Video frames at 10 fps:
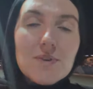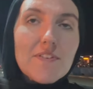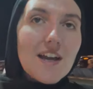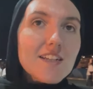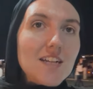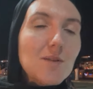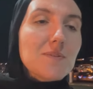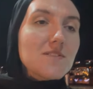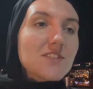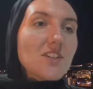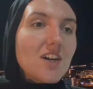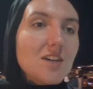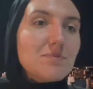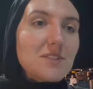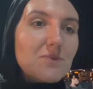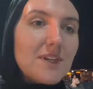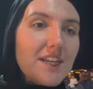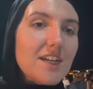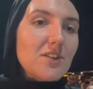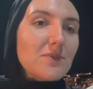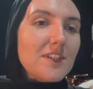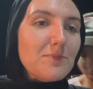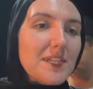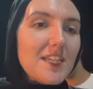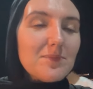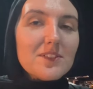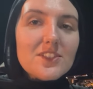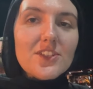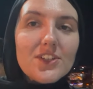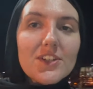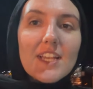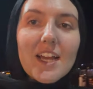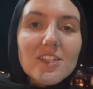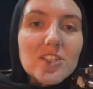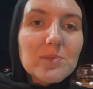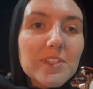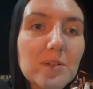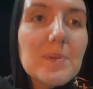We've had a couple of stops where we've been able to catch up with our